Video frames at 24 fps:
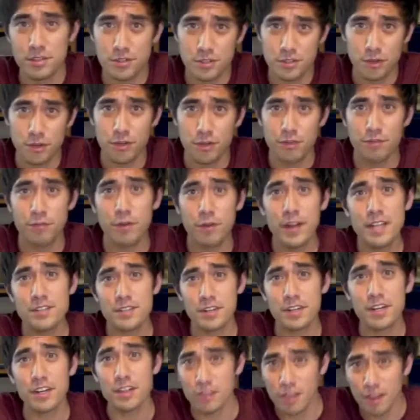So your friends
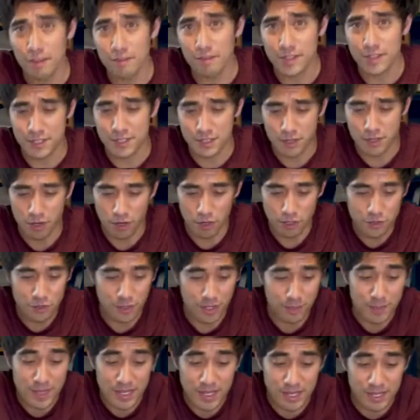are gonna love this card
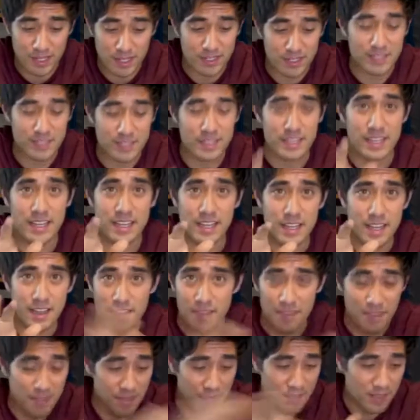trick because
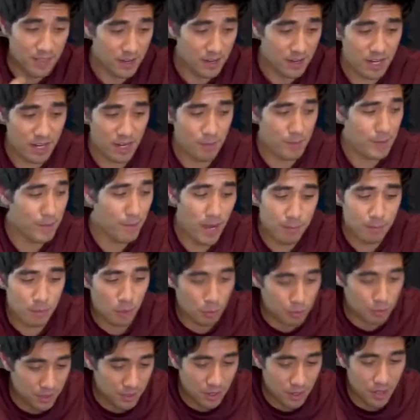they're gonna be mind
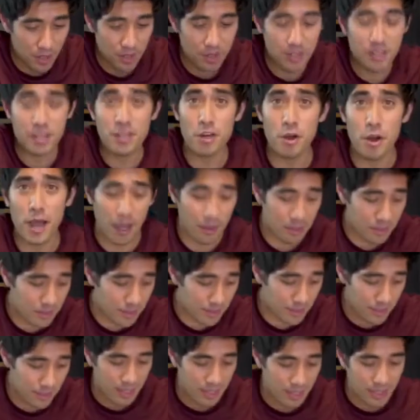blown. They're not gonna know how you
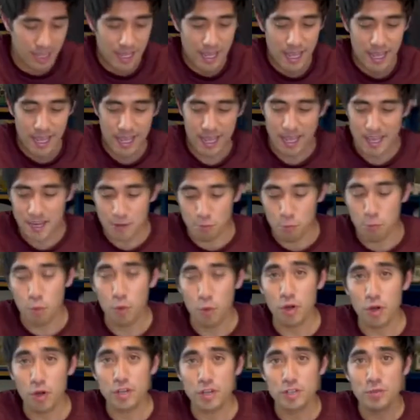did it, and it
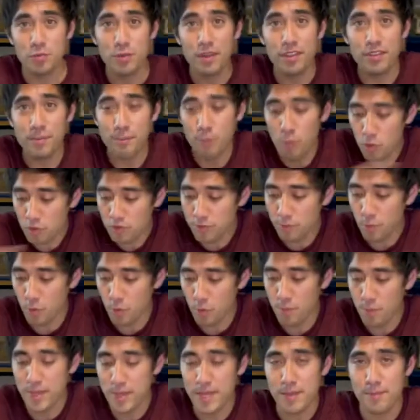works with
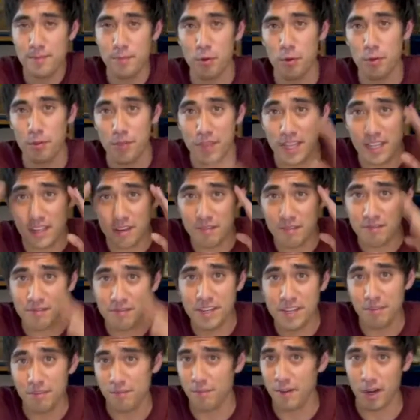multiple people thinking of
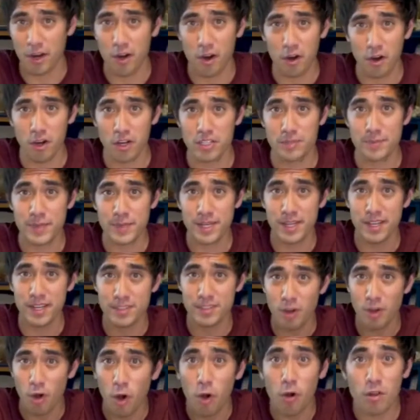different cards
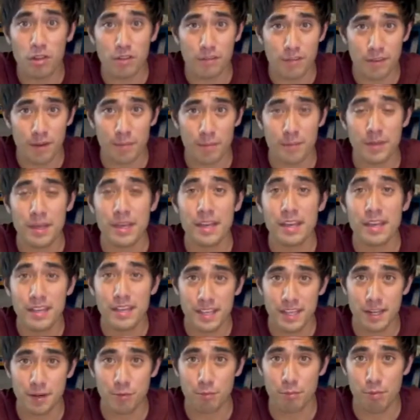because all of them
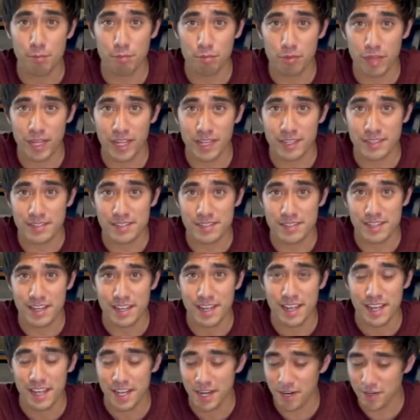get replaced.
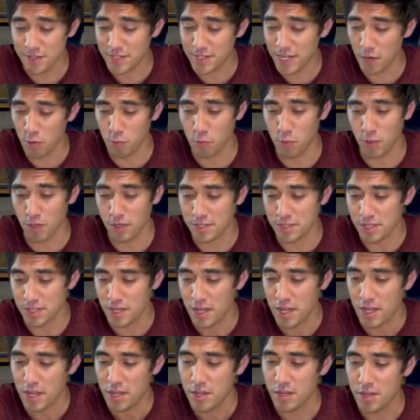Here's how it works.
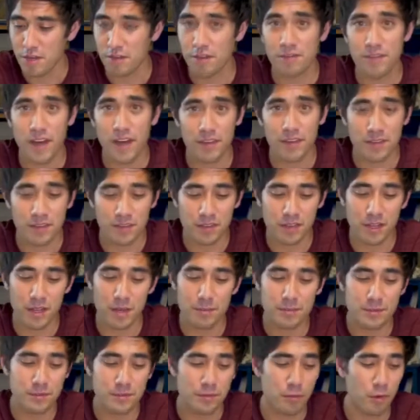You have a 5 of
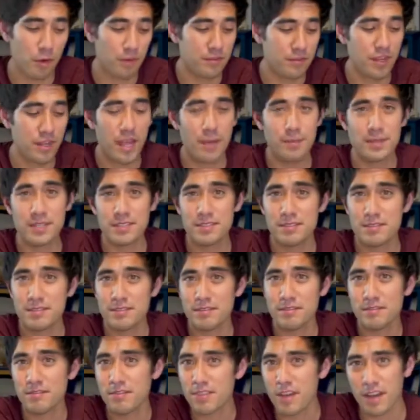clubs, 4 of diamonds,
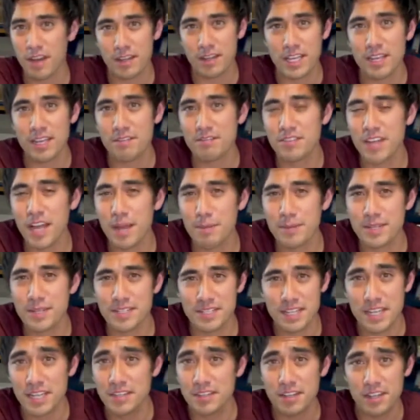king of
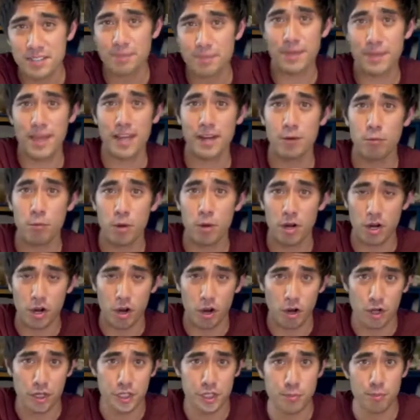diamonds. It doesn't matter what
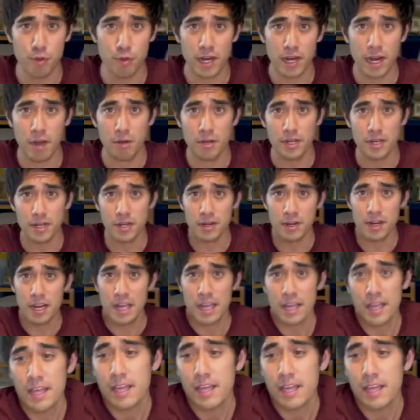cards you put out here,